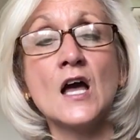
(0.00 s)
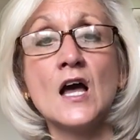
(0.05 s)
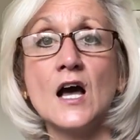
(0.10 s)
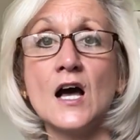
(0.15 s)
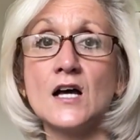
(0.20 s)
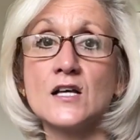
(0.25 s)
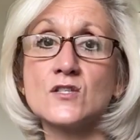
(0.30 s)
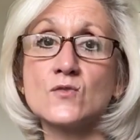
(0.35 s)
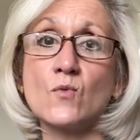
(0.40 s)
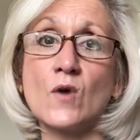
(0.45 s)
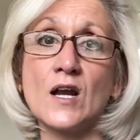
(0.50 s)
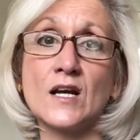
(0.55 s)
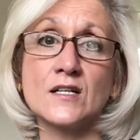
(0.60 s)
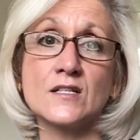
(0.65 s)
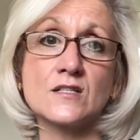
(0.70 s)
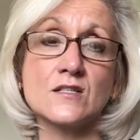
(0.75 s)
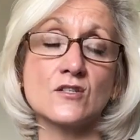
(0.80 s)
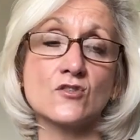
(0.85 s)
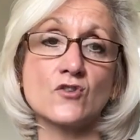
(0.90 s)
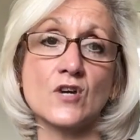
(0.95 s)
as well
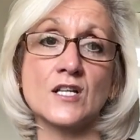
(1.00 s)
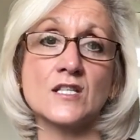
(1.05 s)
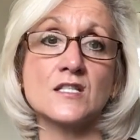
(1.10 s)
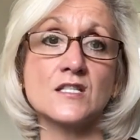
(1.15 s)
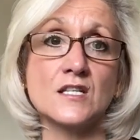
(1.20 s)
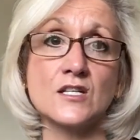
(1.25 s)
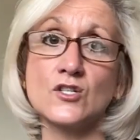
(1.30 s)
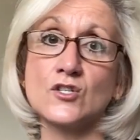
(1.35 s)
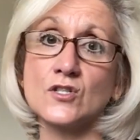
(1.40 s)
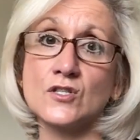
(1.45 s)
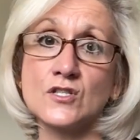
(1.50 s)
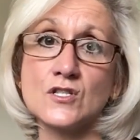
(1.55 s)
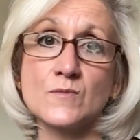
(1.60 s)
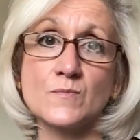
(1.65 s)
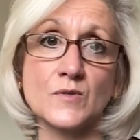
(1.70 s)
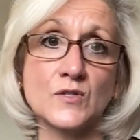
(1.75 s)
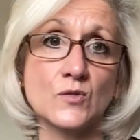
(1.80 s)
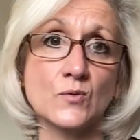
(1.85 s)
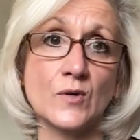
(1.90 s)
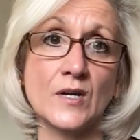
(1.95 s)
as the transitions
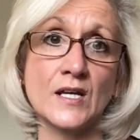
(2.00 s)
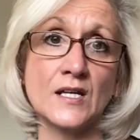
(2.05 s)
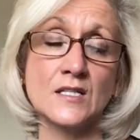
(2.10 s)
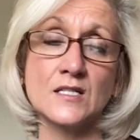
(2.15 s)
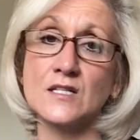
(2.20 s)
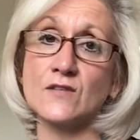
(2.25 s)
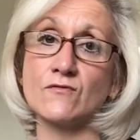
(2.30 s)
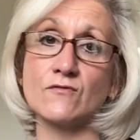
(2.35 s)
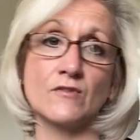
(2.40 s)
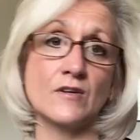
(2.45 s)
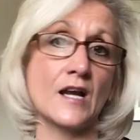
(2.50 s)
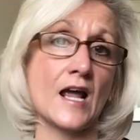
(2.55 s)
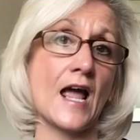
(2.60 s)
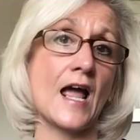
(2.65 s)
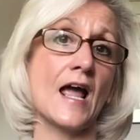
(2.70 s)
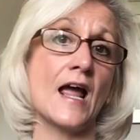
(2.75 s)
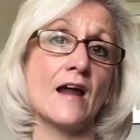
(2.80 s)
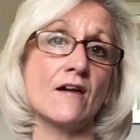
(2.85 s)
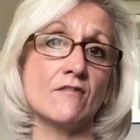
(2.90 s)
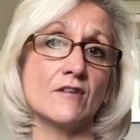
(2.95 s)
between different
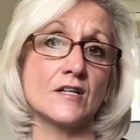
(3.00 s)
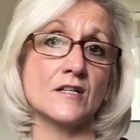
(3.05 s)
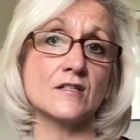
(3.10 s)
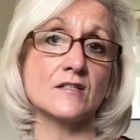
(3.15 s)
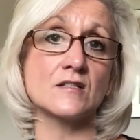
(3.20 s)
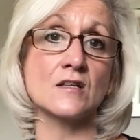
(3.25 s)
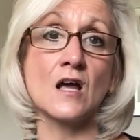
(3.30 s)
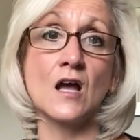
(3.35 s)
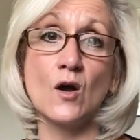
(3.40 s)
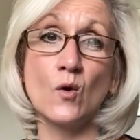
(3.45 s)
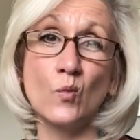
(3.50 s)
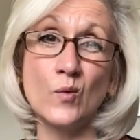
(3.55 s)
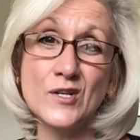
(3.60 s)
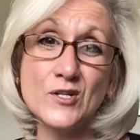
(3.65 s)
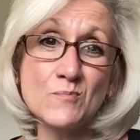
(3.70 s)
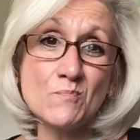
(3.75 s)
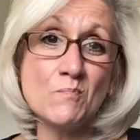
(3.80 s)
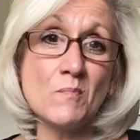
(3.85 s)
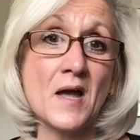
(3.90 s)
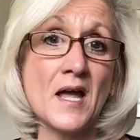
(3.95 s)
areas, which
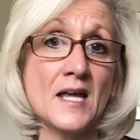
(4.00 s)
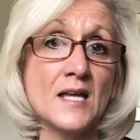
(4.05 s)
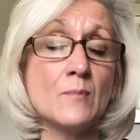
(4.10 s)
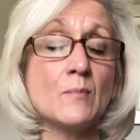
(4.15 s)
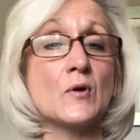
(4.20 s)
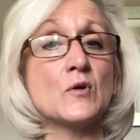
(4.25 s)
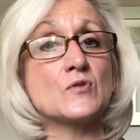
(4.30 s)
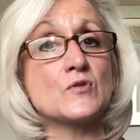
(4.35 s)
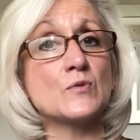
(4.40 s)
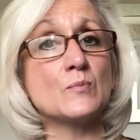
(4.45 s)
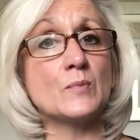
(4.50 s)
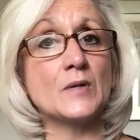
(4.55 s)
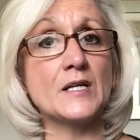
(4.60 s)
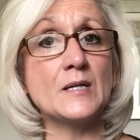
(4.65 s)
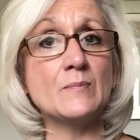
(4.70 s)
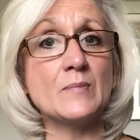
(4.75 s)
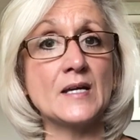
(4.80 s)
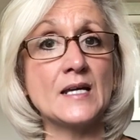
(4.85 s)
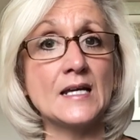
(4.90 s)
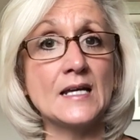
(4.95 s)
may possibly
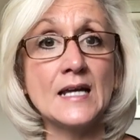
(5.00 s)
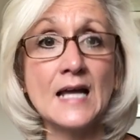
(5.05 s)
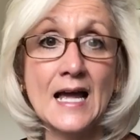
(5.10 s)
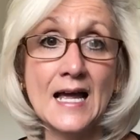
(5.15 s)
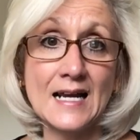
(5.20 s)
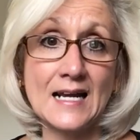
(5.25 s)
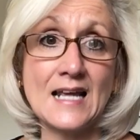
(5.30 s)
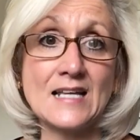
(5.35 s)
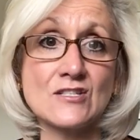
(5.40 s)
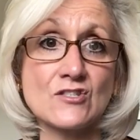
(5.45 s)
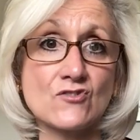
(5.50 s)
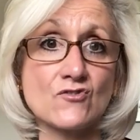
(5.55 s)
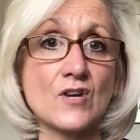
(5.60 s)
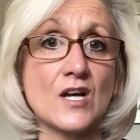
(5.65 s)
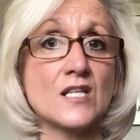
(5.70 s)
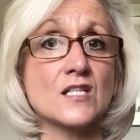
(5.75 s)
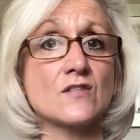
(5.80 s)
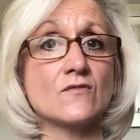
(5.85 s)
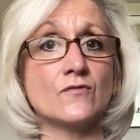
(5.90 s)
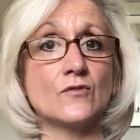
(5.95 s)
be less
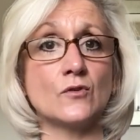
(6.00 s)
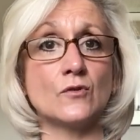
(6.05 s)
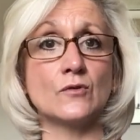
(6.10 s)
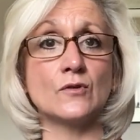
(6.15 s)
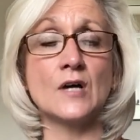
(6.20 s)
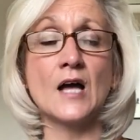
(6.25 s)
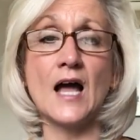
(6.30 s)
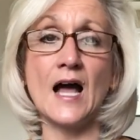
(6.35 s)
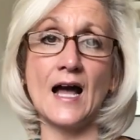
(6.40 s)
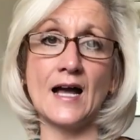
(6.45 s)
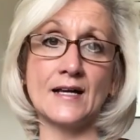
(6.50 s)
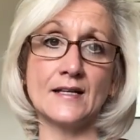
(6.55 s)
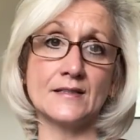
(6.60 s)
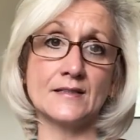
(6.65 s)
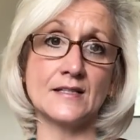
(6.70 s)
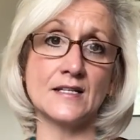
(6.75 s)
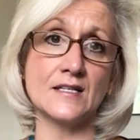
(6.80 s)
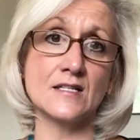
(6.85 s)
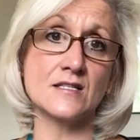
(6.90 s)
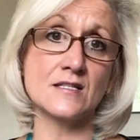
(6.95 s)
stressful at
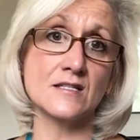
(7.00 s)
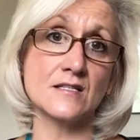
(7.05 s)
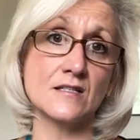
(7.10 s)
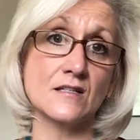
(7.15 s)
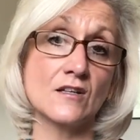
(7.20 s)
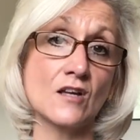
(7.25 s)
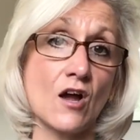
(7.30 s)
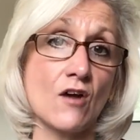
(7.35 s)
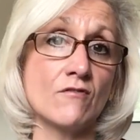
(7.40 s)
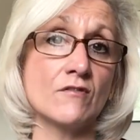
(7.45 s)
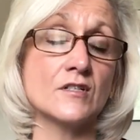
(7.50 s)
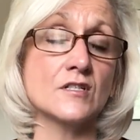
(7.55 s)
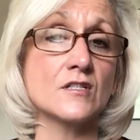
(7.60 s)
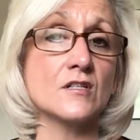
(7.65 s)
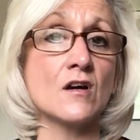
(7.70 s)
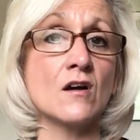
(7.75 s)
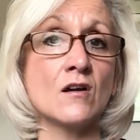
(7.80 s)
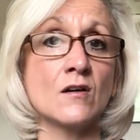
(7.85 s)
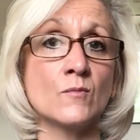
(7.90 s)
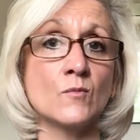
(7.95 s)
this current
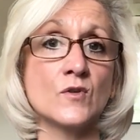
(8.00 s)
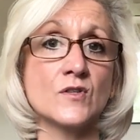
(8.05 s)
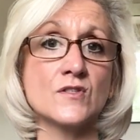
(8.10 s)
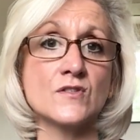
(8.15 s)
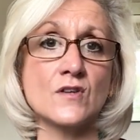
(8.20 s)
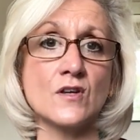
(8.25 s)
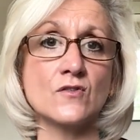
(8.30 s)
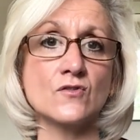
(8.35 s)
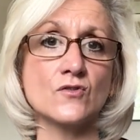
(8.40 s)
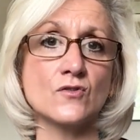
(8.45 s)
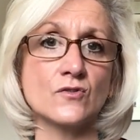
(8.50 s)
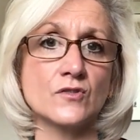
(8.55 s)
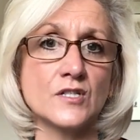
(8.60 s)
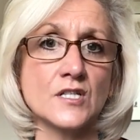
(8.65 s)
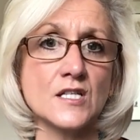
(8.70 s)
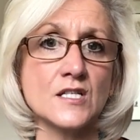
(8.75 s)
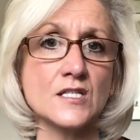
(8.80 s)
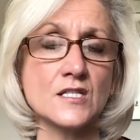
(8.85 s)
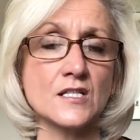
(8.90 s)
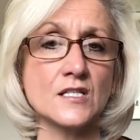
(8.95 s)
time with social
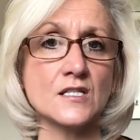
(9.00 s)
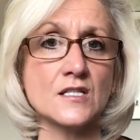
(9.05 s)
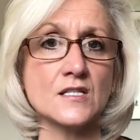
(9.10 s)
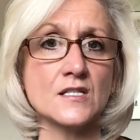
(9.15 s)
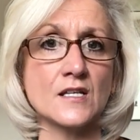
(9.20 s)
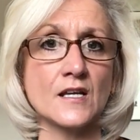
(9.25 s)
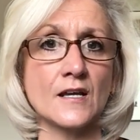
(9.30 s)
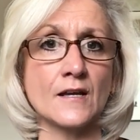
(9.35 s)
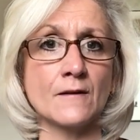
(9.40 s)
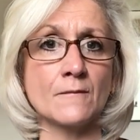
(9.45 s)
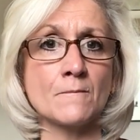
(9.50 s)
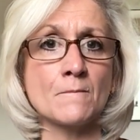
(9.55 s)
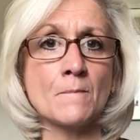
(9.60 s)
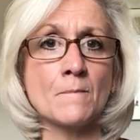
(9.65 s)
distancing.